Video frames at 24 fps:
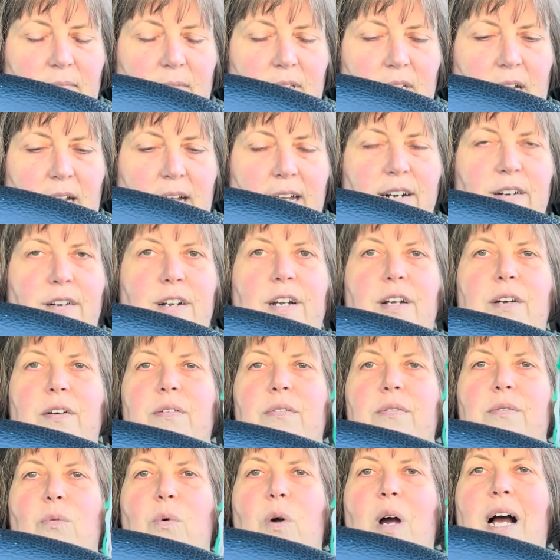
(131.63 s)
I don't
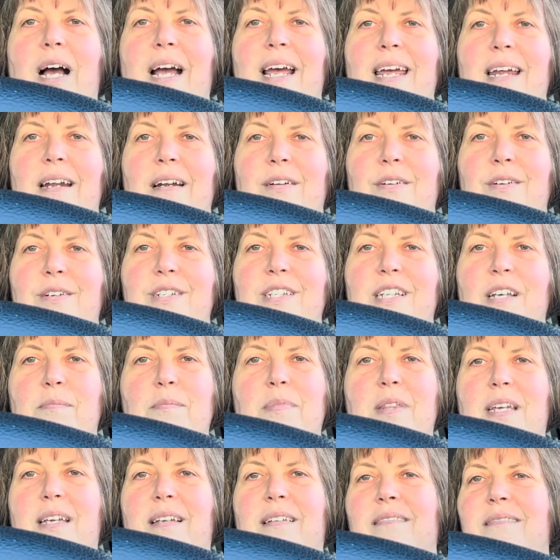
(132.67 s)
know, rind or
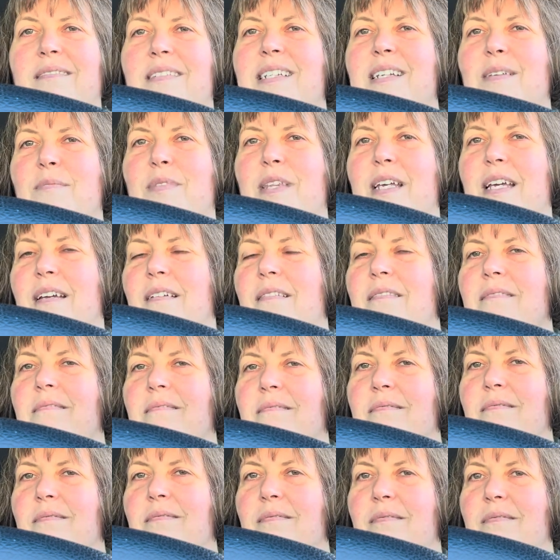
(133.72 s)
something
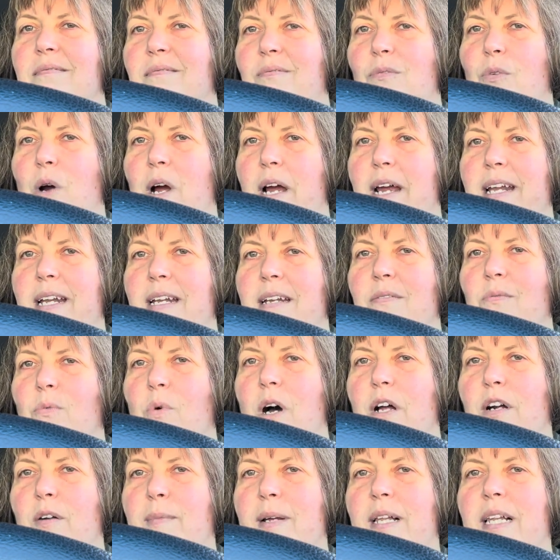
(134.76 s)
rind
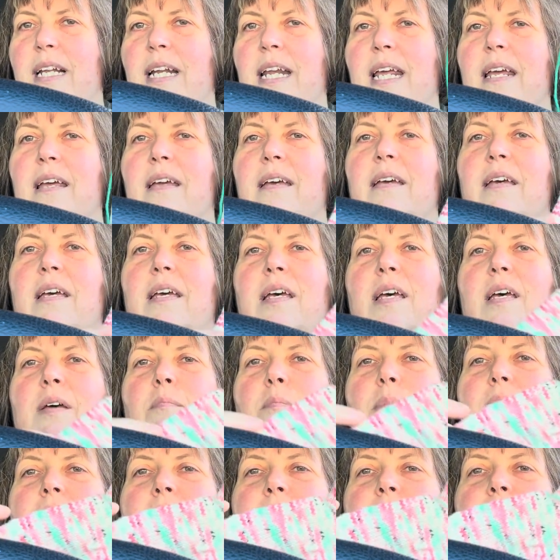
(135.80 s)
watermelon-y.
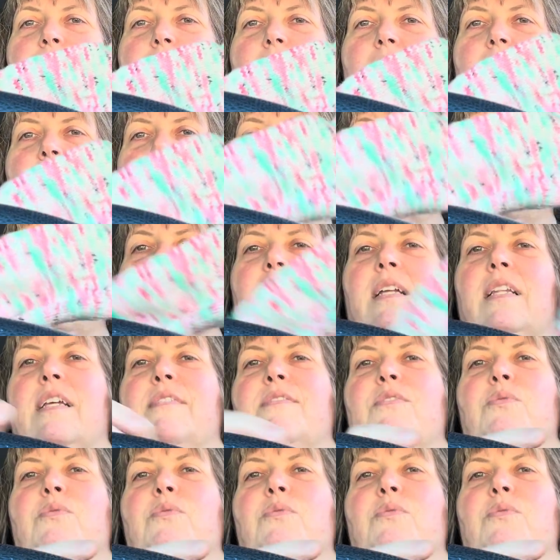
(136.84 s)
But Rebecca loves